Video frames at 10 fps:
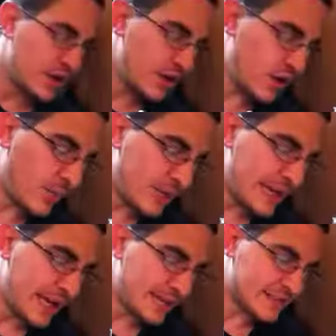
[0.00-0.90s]
you know,
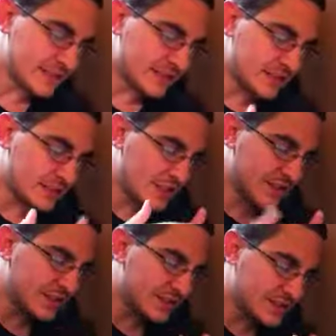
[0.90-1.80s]
it says
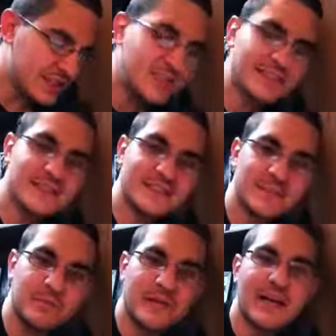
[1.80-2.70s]
Jesus Jesus is
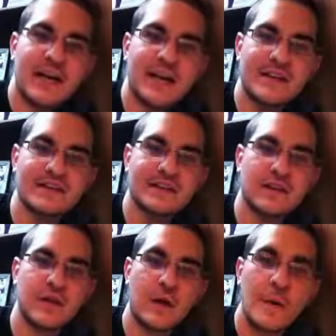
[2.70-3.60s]
implying here
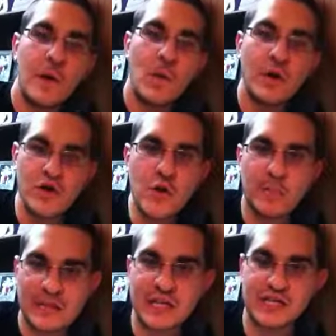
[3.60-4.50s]
saying, look, when you
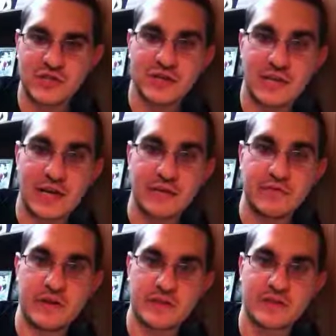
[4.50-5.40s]
place your life
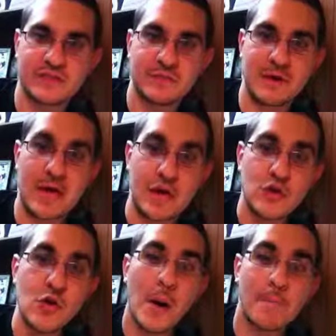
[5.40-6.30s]
and trust in me and
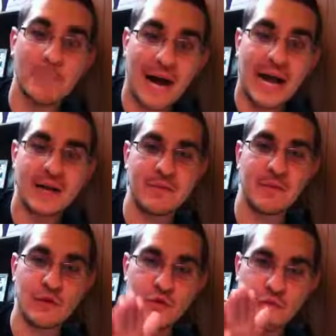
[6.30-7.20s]
you abide in me,
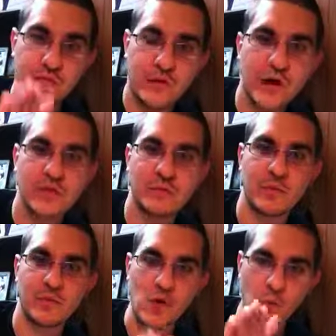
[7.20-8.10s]
when you follow me,
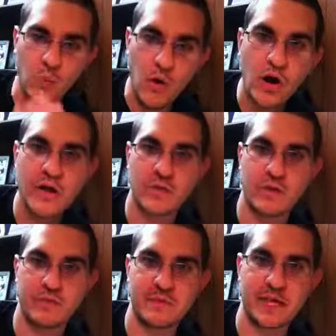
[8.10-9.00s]
when you're walking
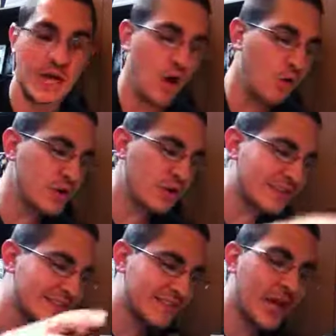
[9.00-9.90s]
with me, when you're
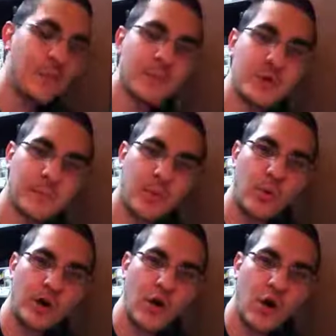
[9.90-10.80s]
examining, when you're
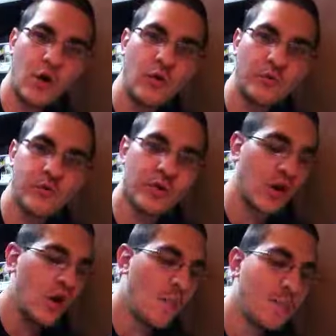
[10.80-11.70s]
pouring over
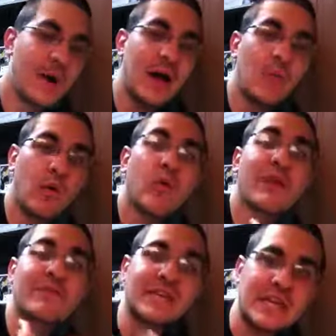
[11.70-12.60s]
my word
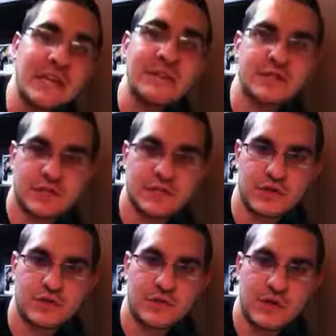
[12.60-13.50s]
i have given to
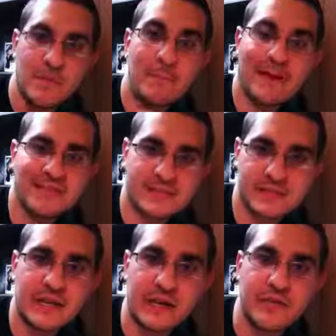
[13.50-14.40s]
you,
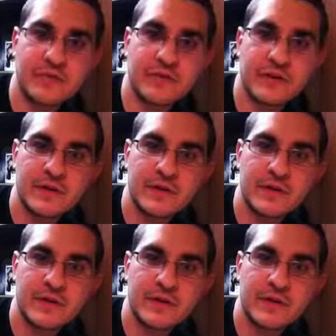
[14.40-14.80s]
myself.